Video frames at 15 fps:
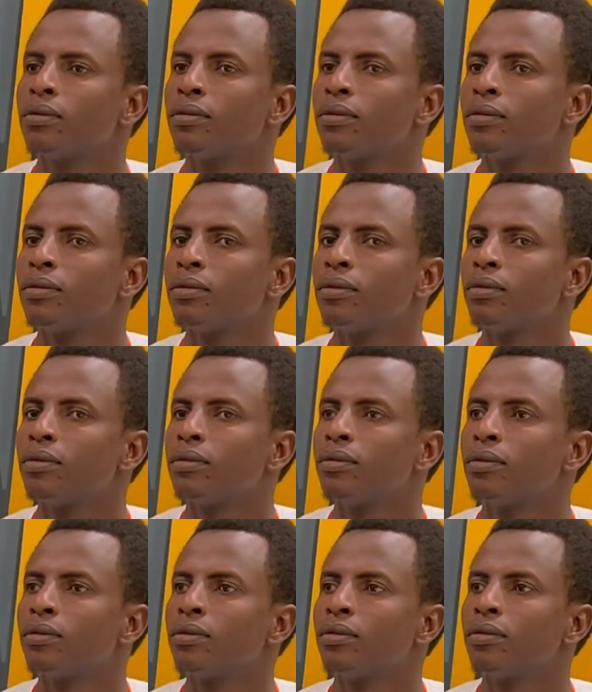
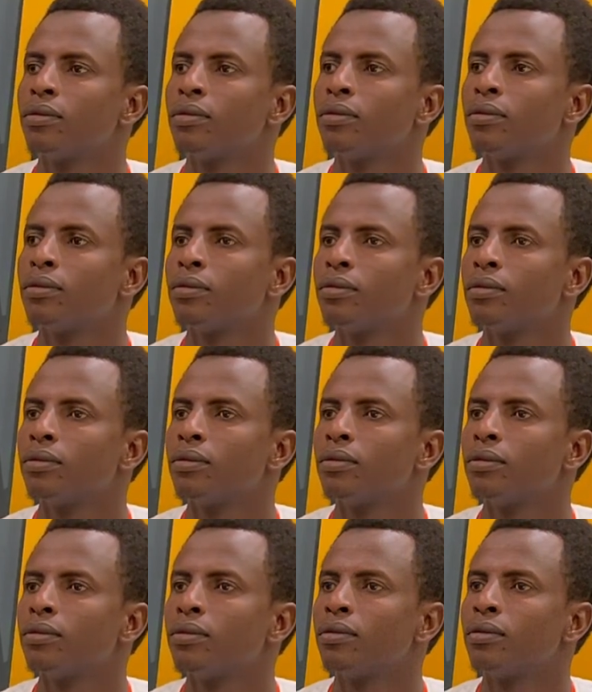
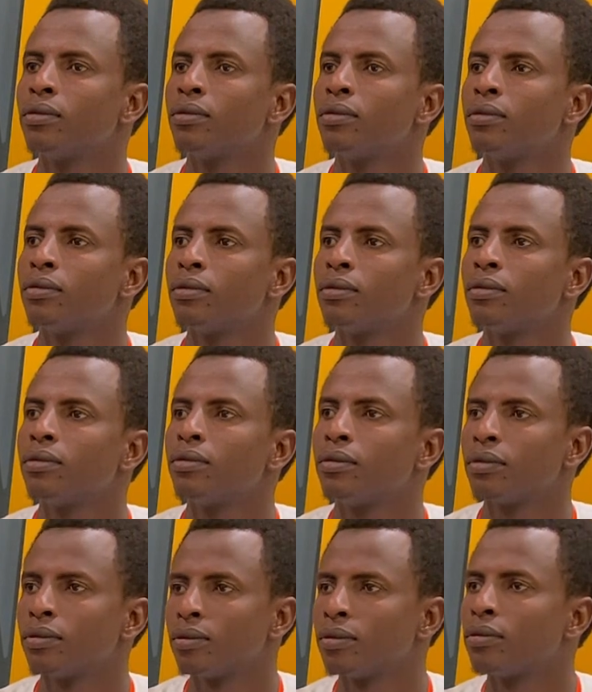
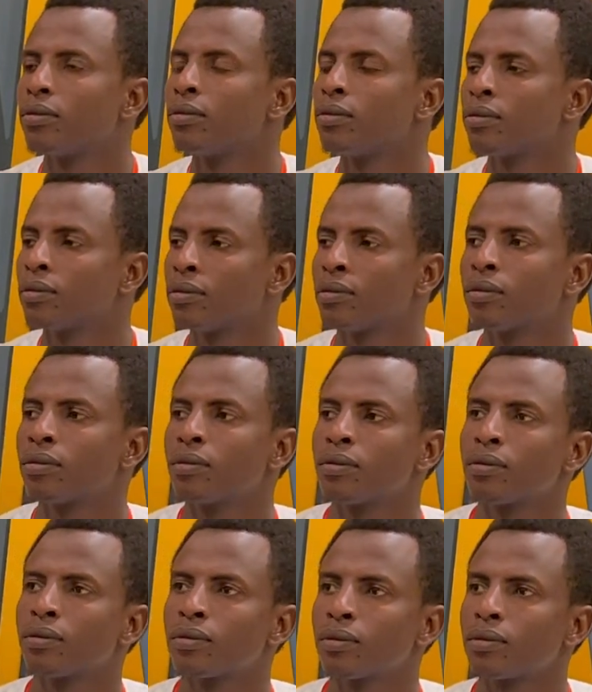
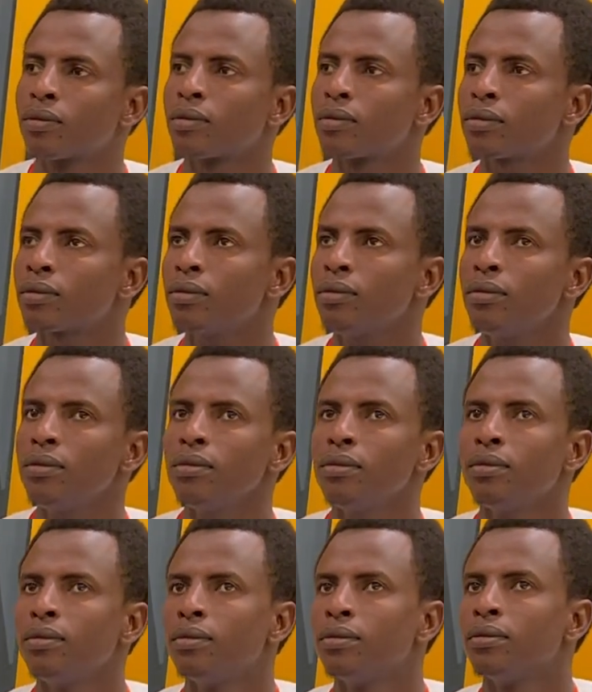
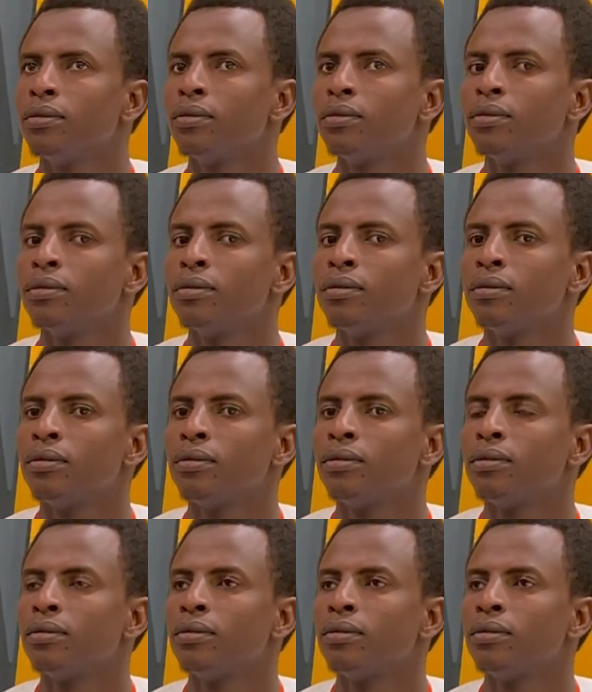(not speaking)